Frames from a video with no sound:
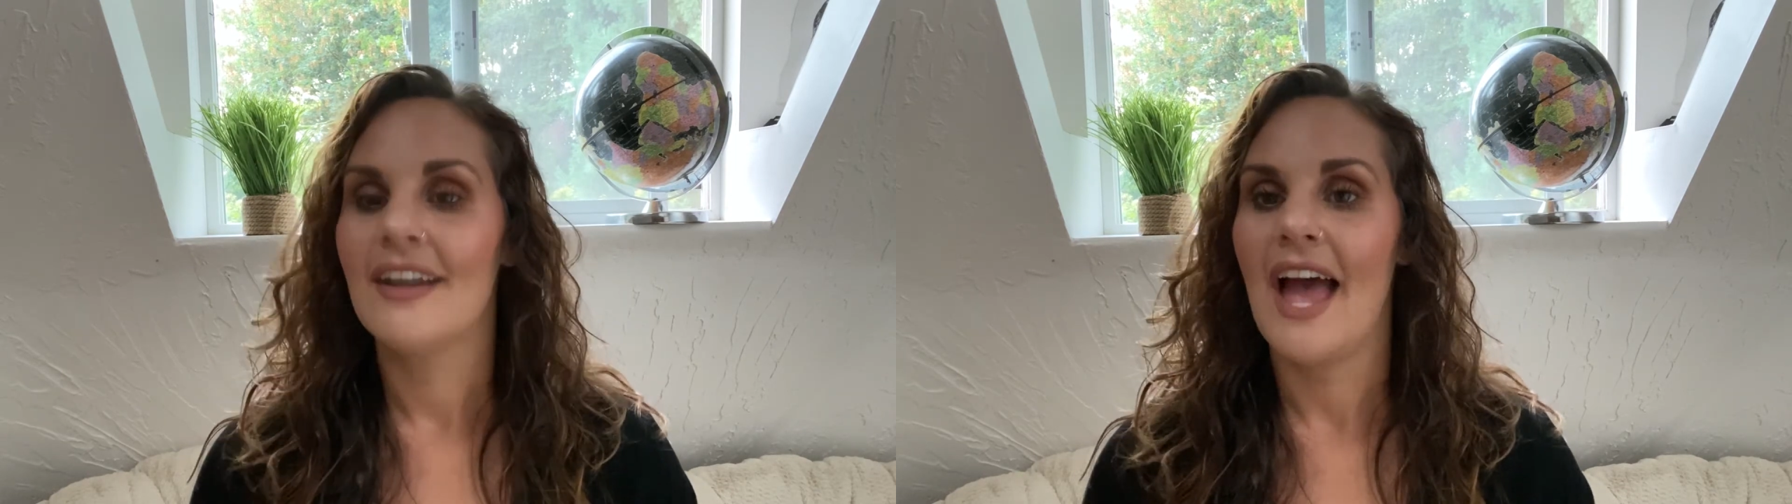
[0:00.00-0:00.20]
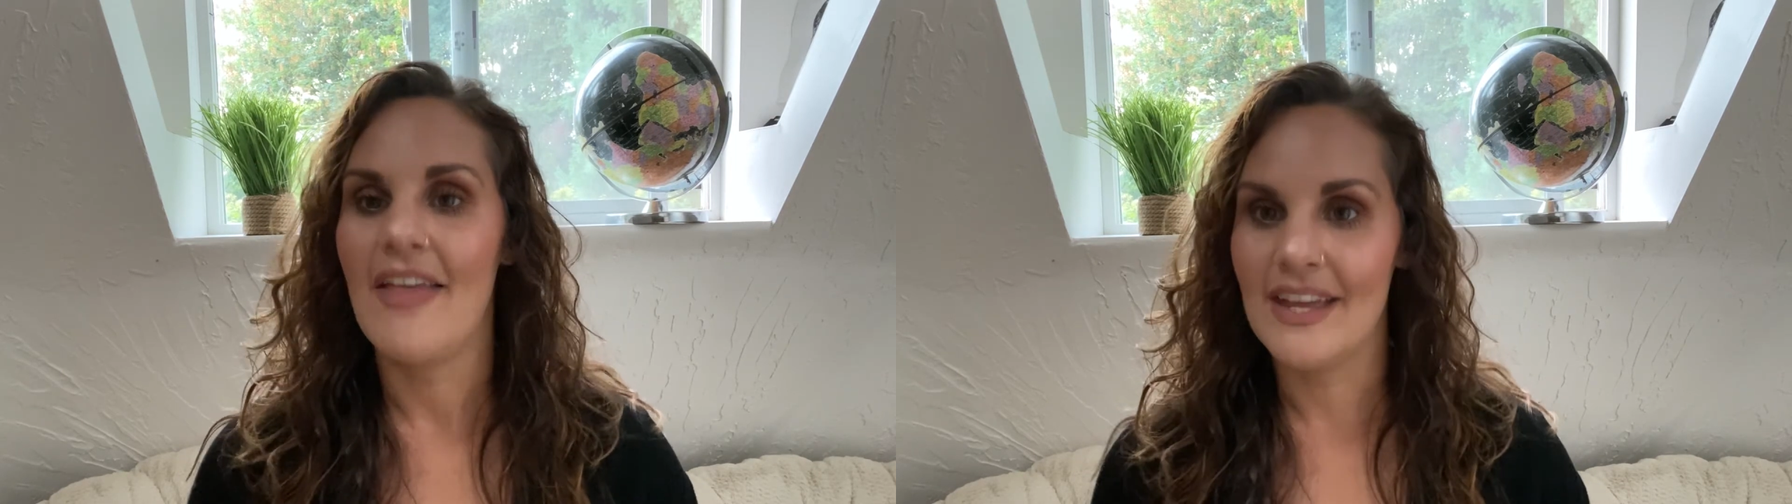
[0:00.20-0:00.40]

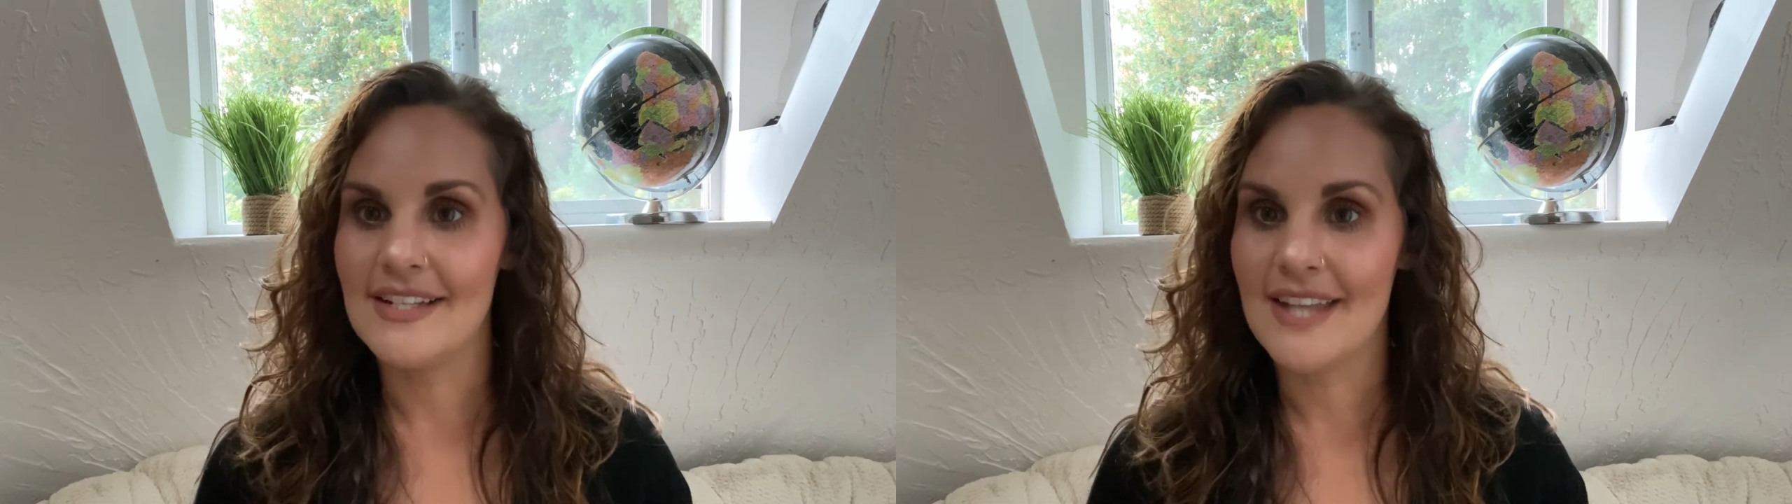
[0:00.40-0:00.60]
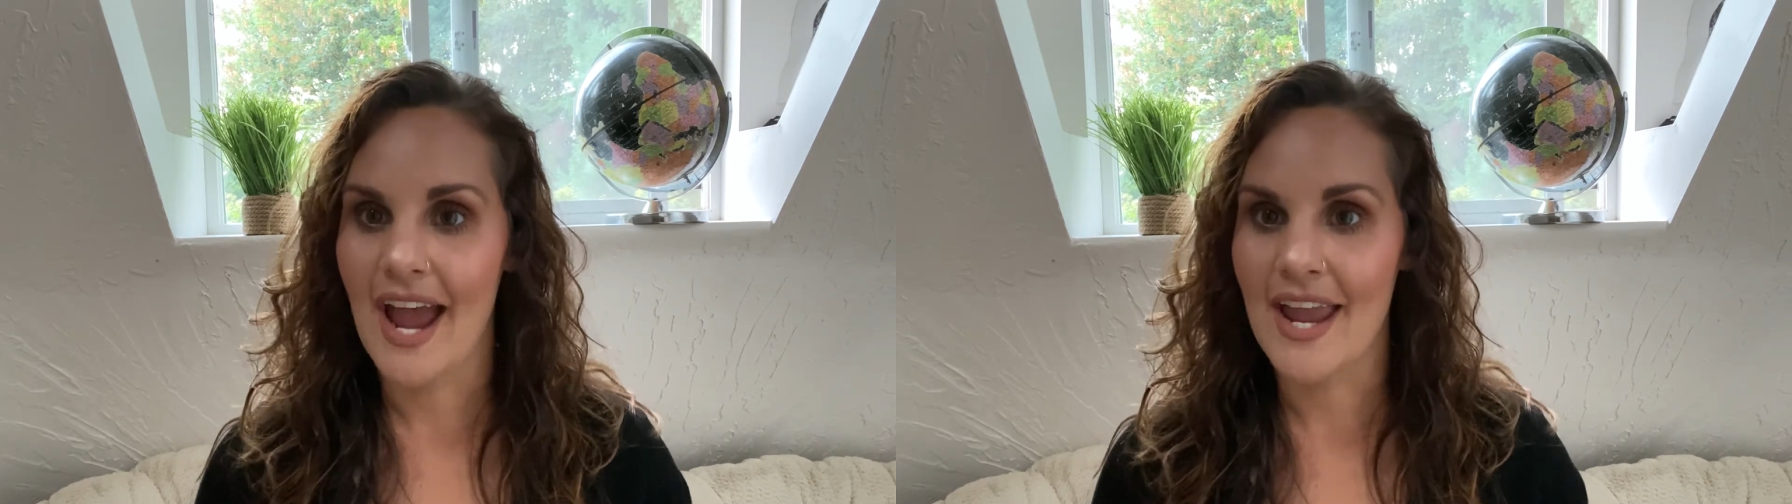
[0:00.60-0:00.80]
and then
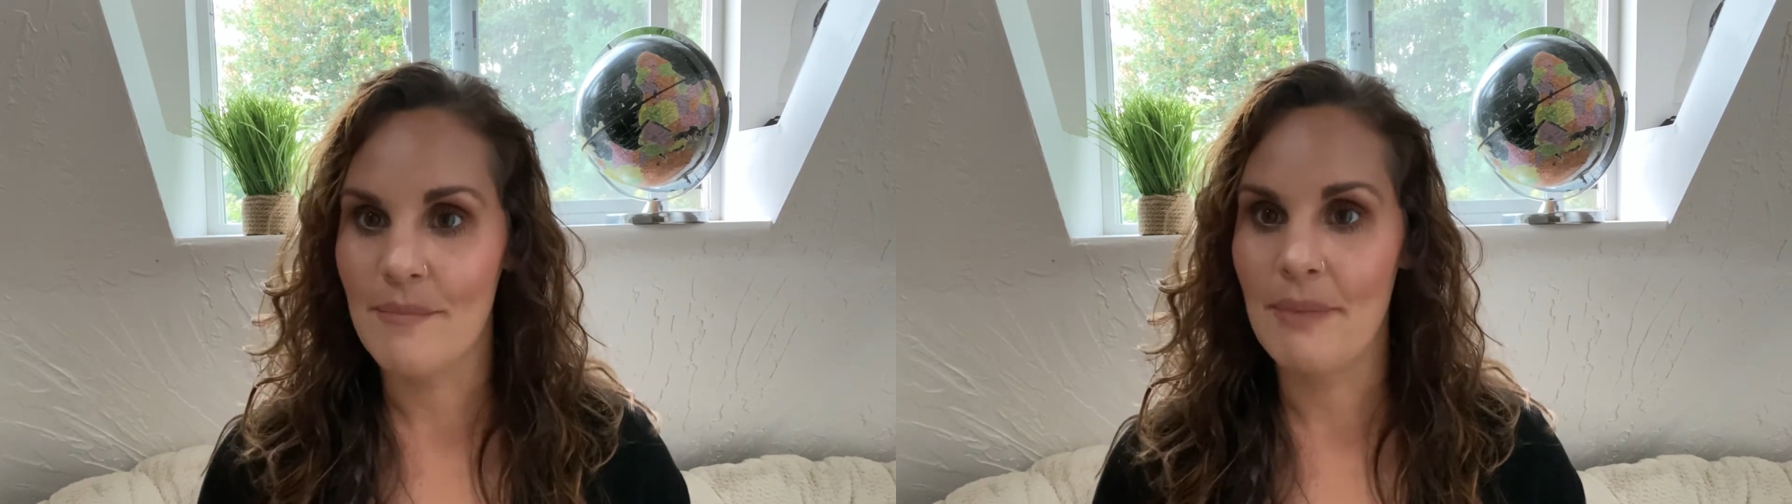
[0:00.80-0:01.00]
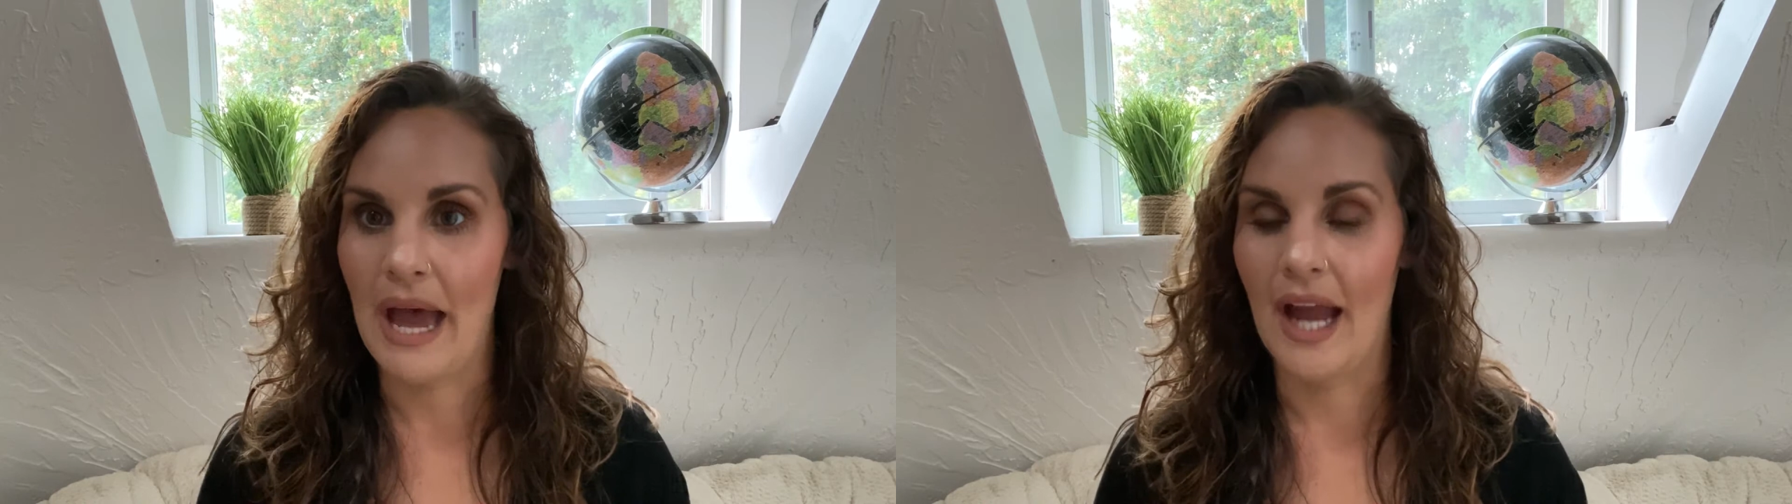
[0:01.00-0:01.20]
tie it
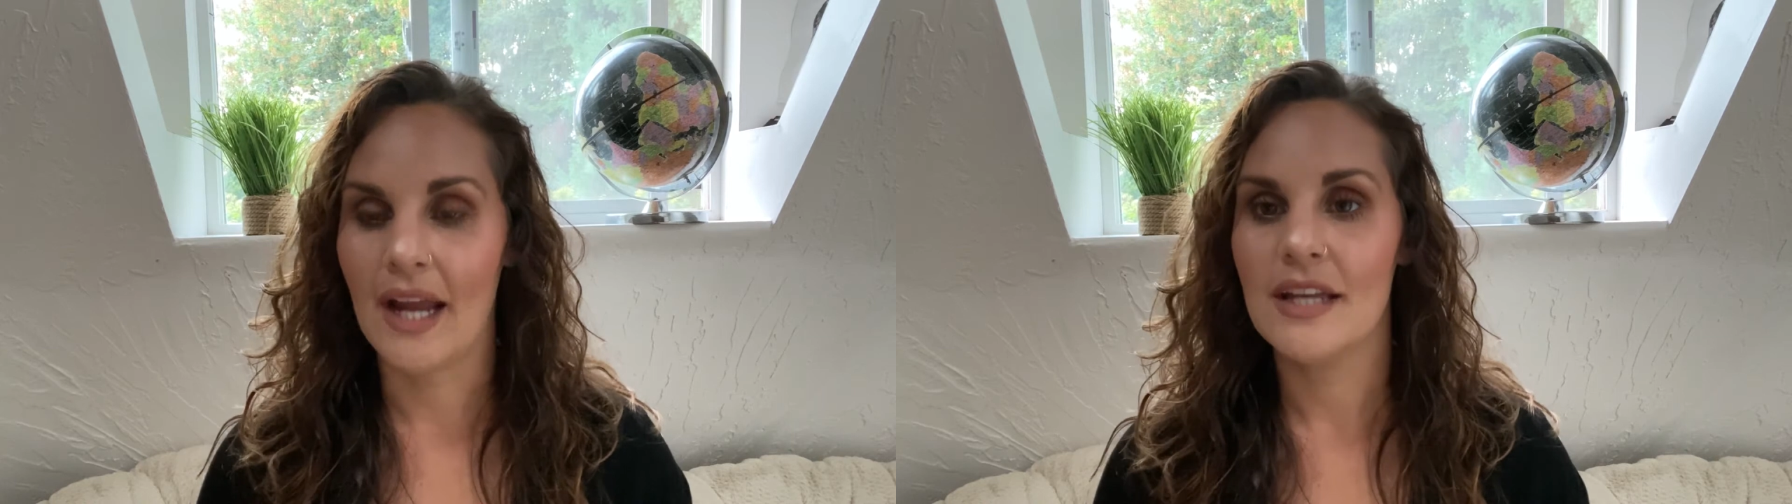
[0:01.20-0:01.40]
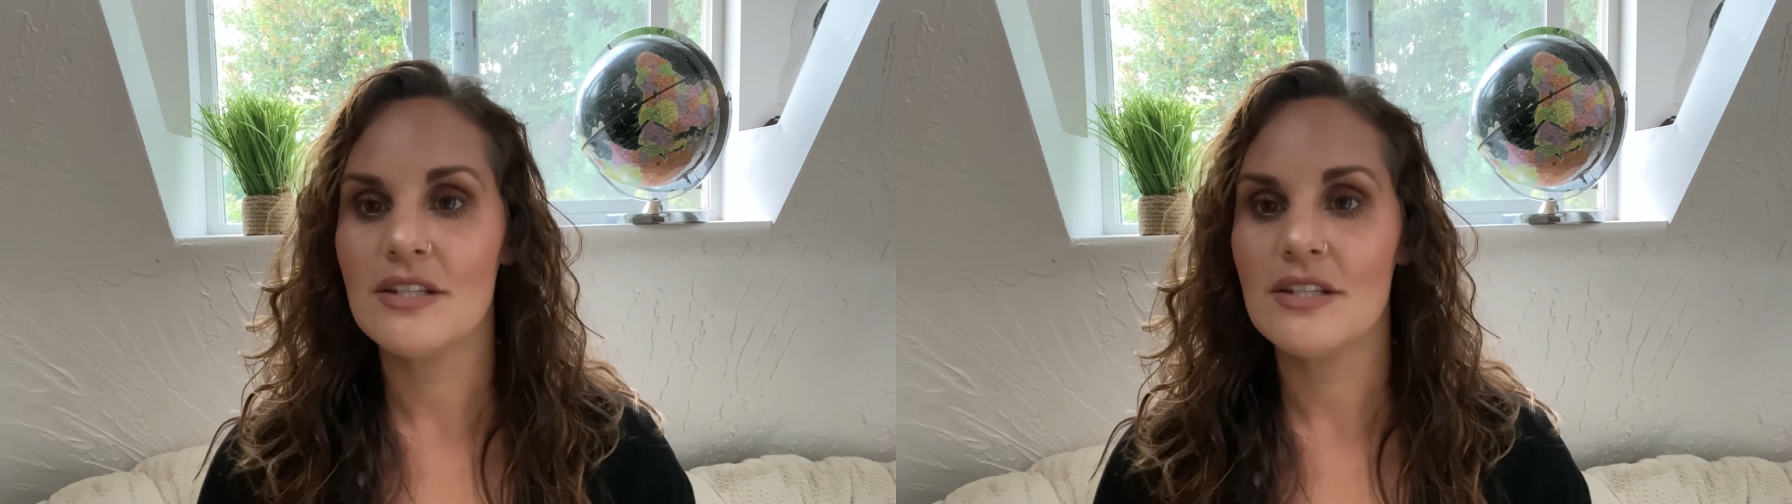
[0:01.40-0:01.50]
back.